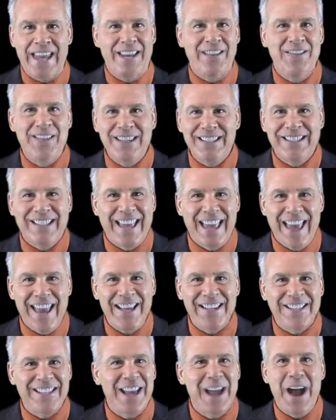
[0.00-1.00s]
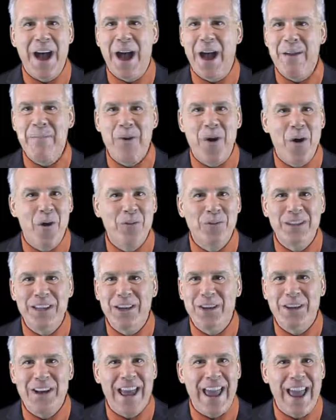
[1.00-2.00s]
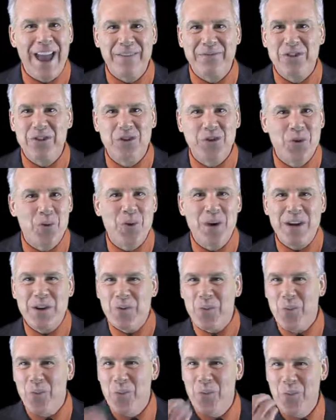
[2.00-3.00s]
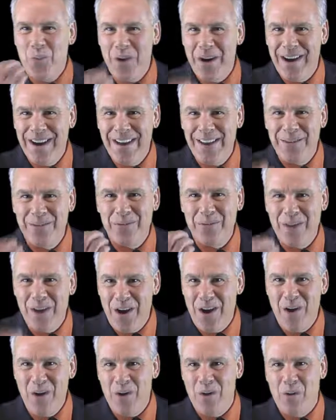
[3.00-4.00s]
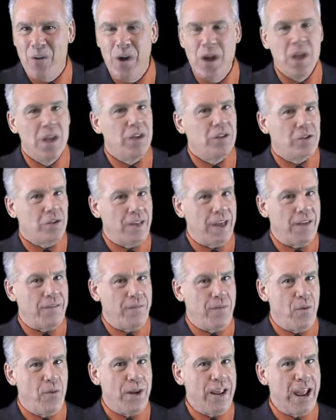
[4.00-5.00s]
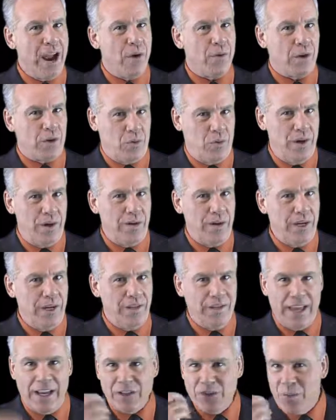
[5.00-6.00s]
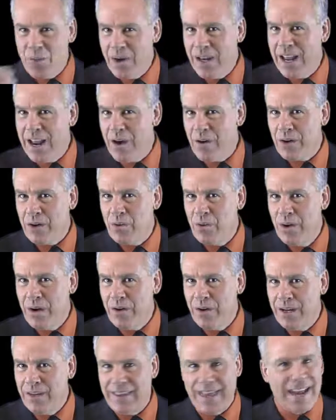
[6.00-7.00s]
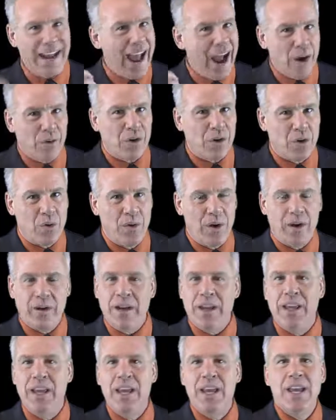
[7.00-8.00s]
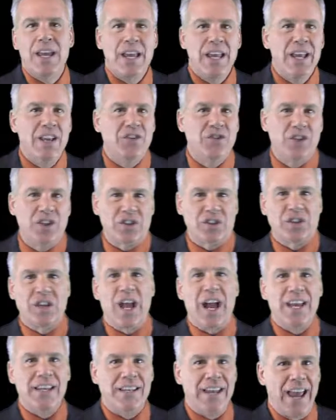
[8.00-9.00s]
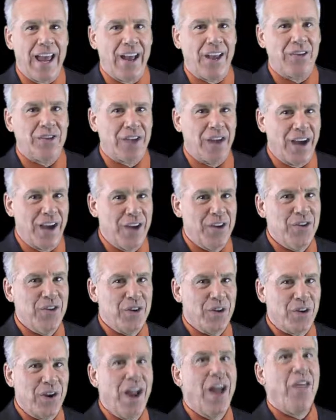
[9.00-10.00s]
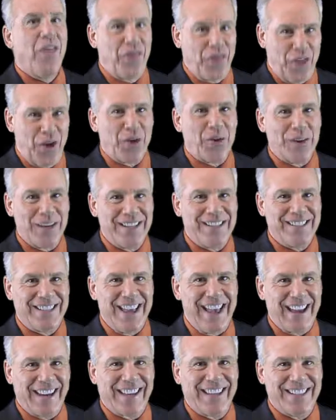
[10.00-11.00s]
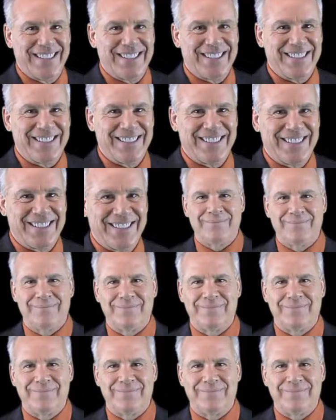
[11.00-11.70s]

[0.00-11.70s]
In this case, I'm only going to have to join one row. So that 40-hour query, that 20-hour query, that hour query, it just got down to under 30 seconds.